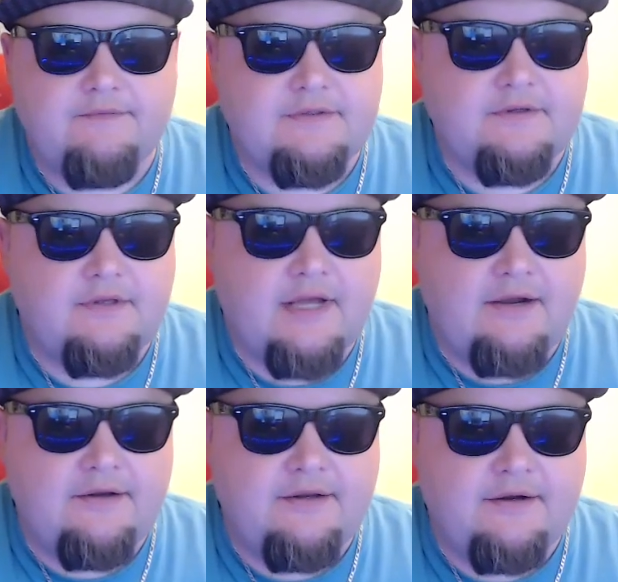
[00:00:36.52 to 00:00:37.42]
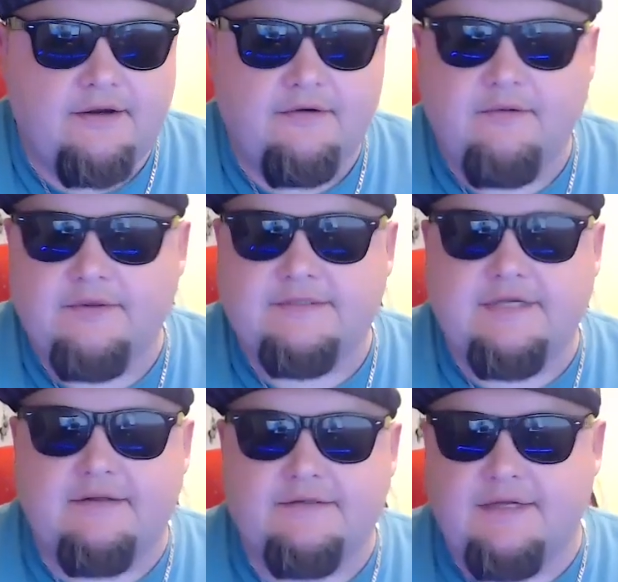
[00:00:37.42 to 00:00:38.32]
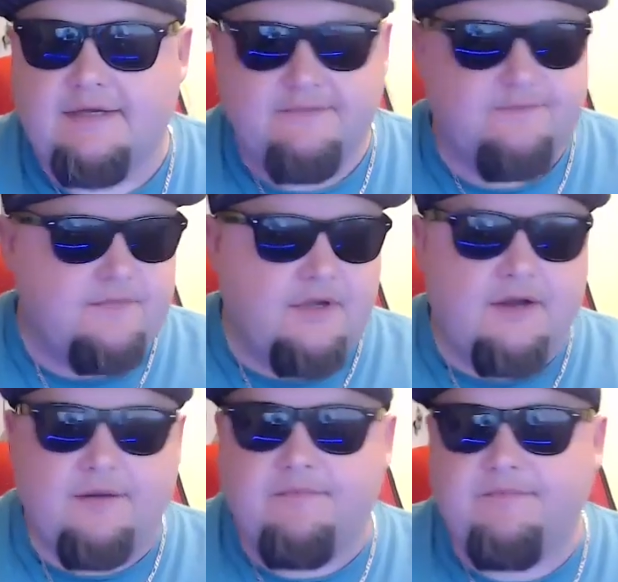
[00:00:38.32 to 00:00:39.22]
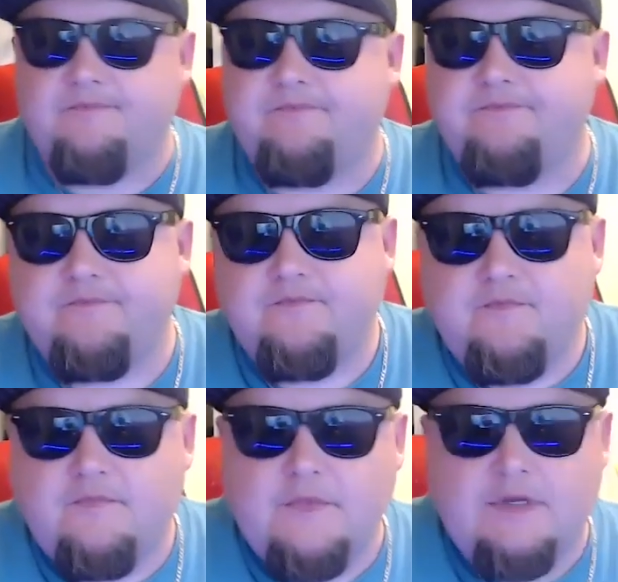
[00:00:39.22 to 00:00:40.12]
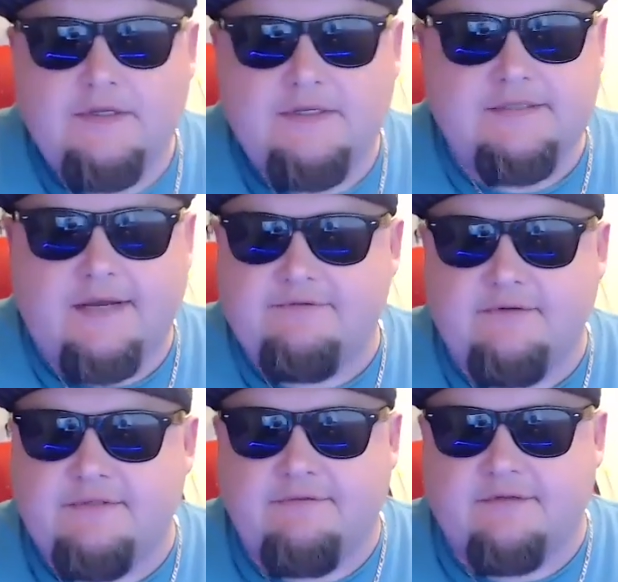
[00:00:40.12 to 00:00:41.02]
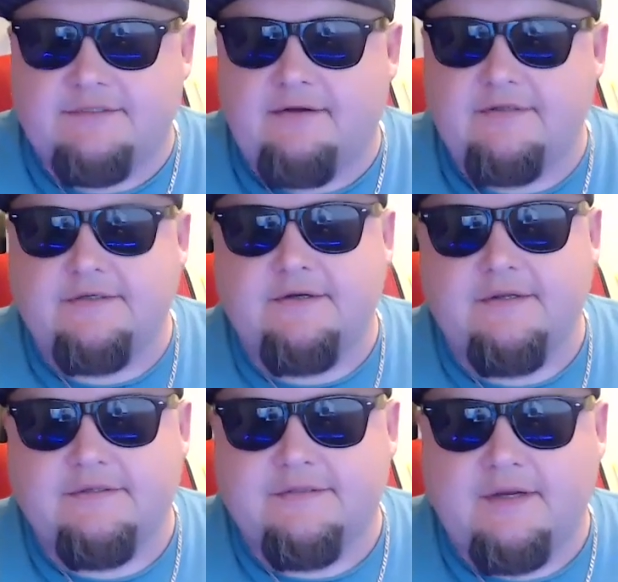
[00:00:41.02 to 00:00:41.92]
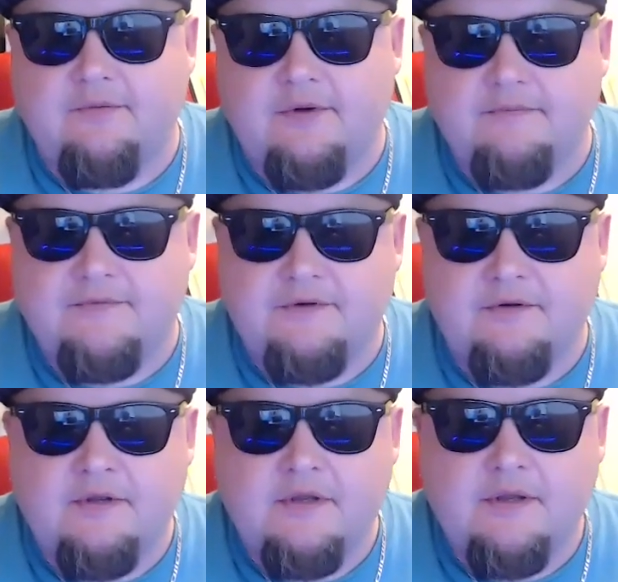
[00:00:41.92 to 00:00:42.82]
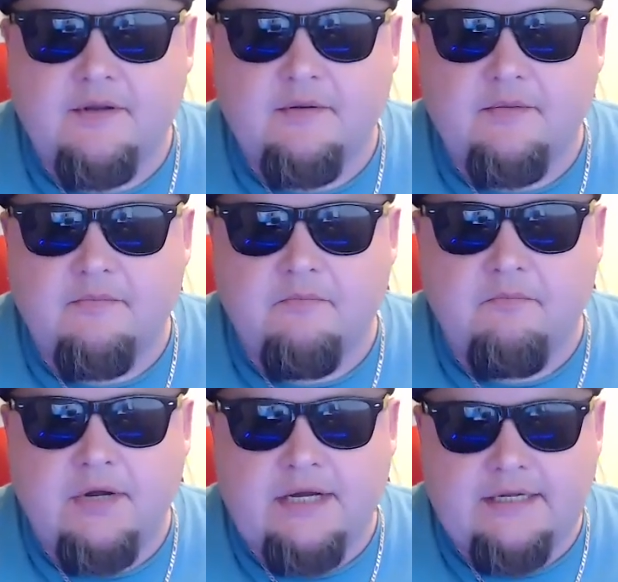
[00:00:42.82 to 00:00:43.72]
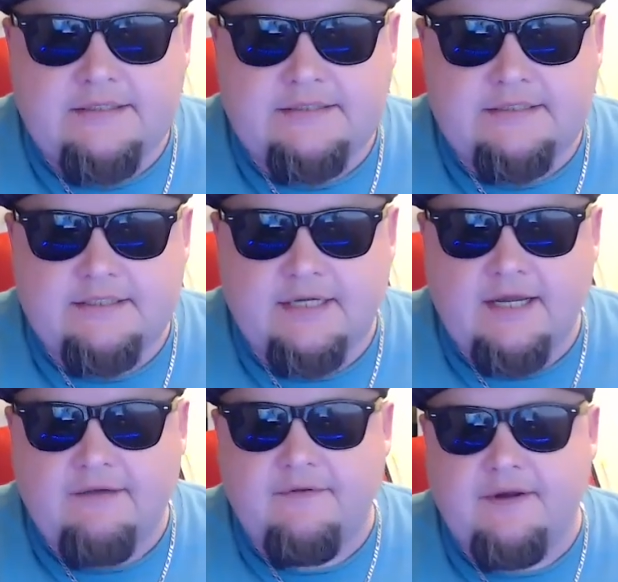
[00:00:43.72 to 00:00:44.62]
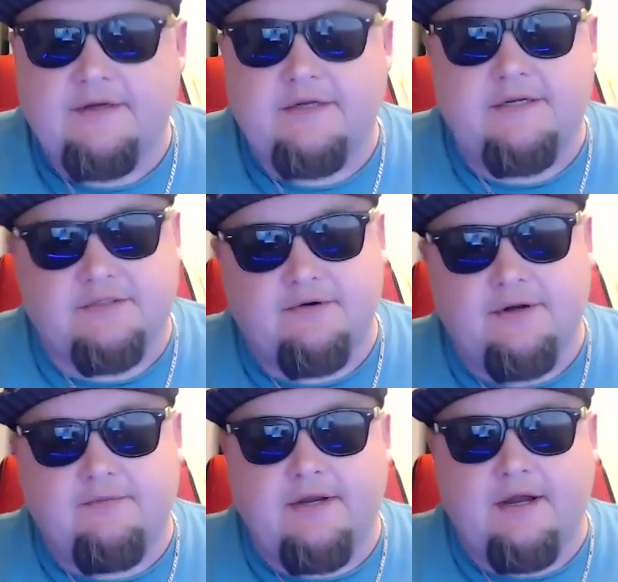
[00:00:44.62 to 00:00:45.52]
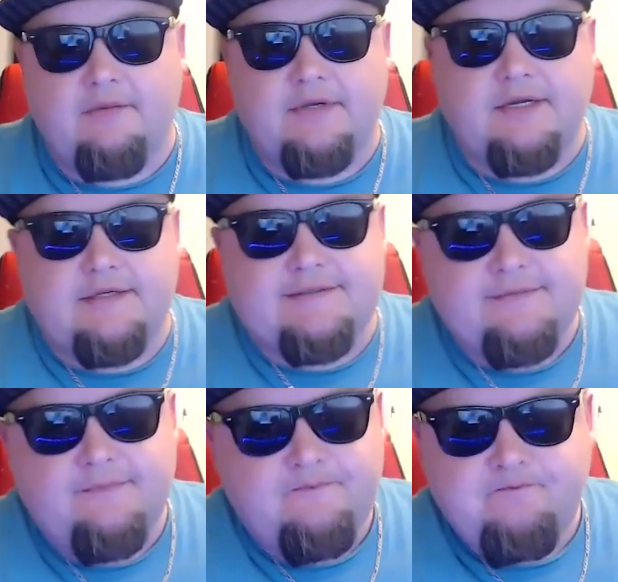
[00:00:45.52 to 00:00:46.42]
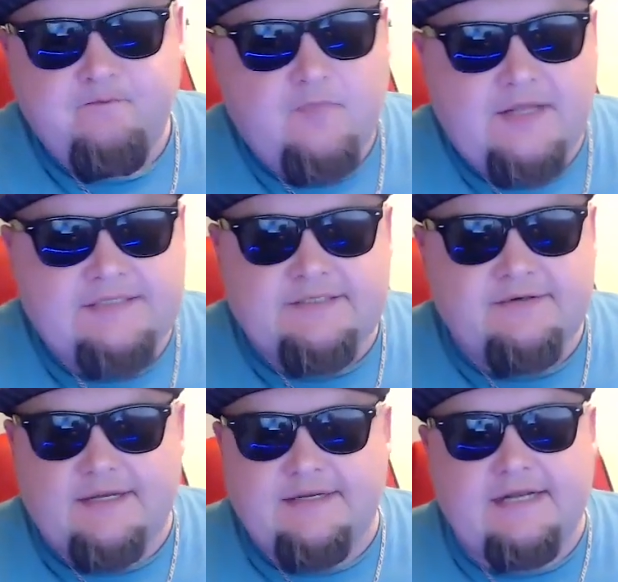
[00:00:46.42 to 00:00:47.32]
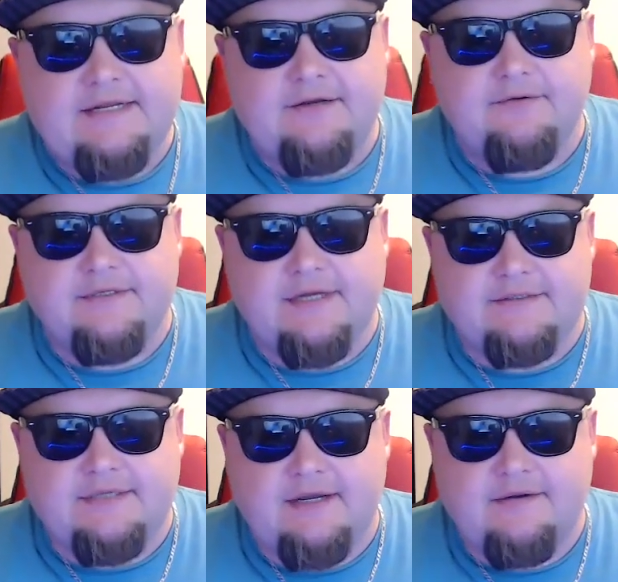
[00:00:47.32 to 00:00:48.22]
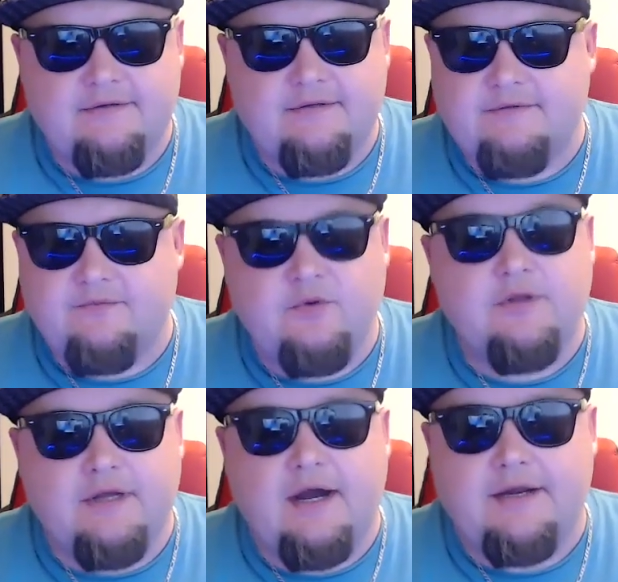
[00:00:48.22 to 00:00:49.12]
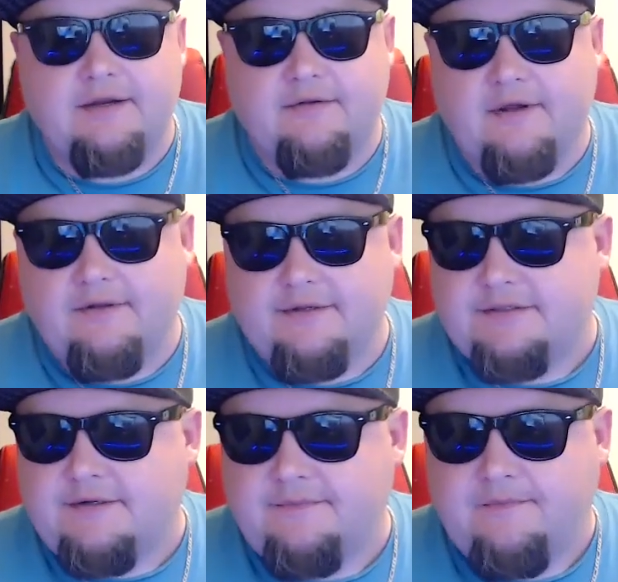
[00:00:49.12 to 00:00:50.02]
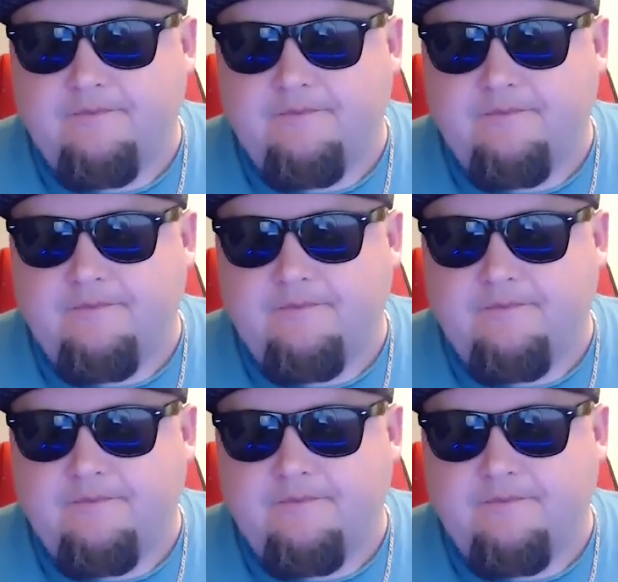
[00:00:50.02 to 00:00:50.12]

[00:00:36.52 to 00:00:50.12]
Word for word: if it's a little loud in here. I don't know what this sounds like. Um, these live streams never sound as good as I want them to. But I have the air conditioner on right now because it's still like 90 degrees outside. It's really hot here lately. So